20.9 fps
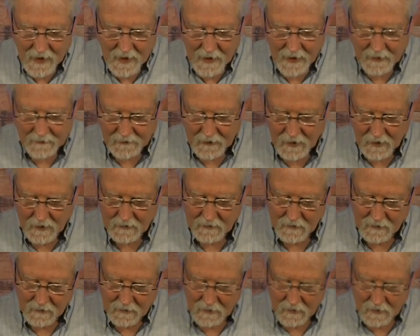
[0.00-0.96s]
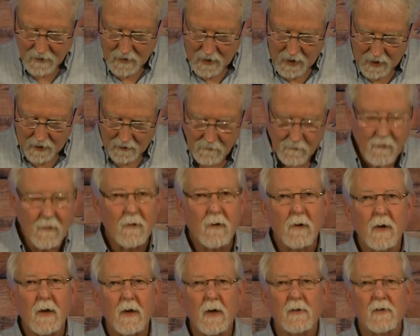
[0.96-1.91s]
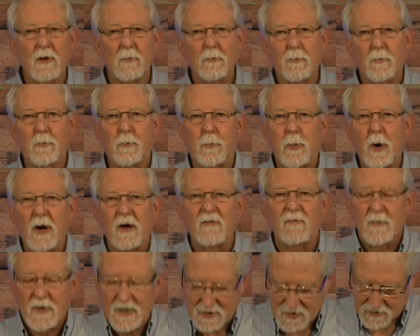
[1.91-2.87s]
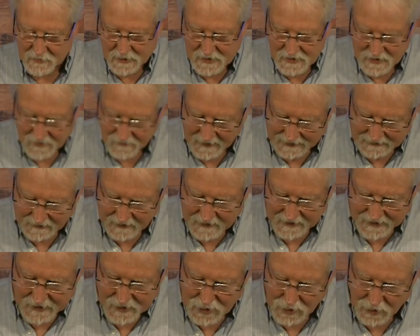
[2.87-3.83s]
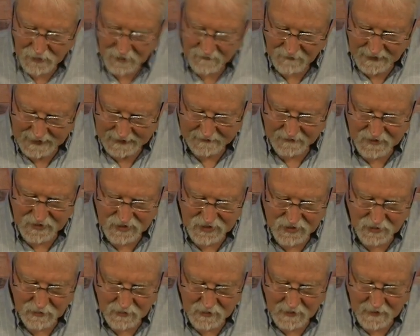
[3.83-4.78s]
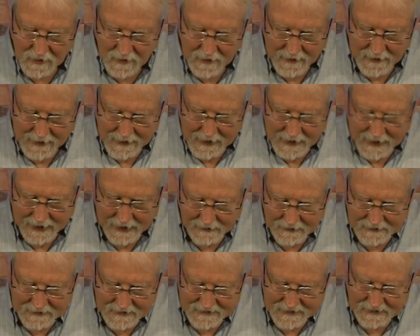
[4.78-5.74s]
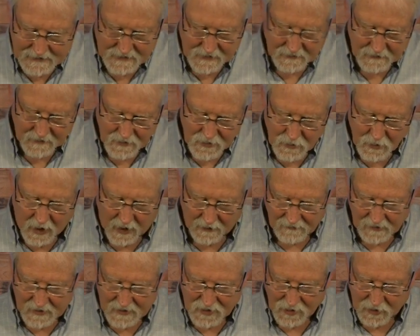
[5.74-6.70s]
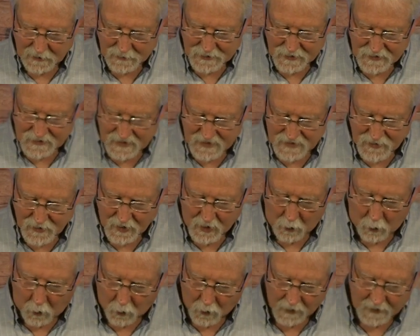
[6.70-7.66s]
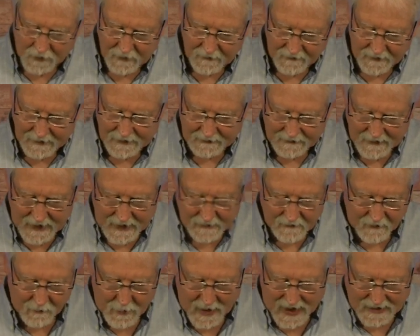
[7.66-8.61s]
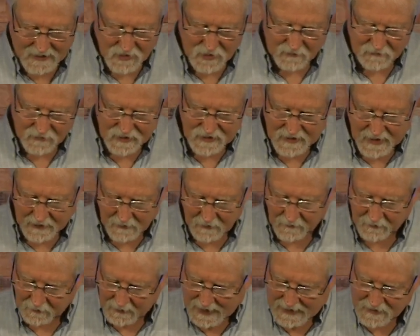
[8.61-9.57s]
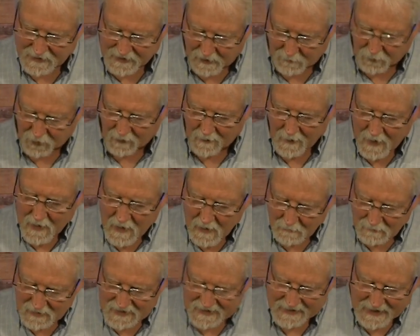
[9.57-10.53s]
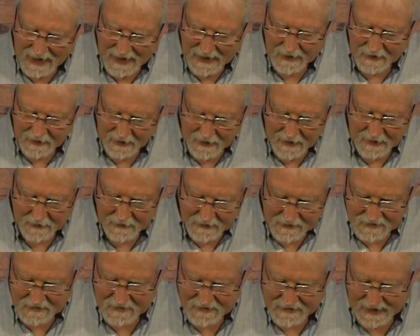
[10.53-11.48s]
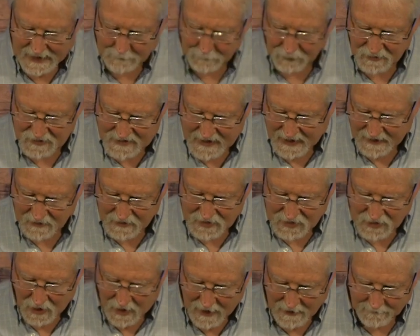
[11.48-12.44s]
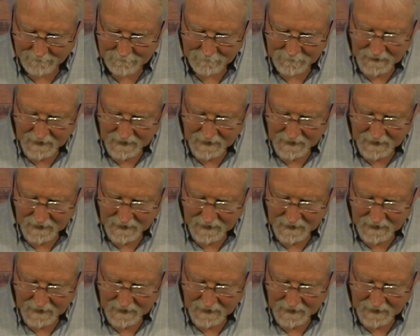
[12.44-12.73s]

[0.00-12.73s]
in the Book of Mysteries, you've got the teacher and you've got the student, and he says, in the New Covenant Scriptures, it's recorded that at the end of the Passover Seder, the Last Supper, Messiah and his disciples sang a song.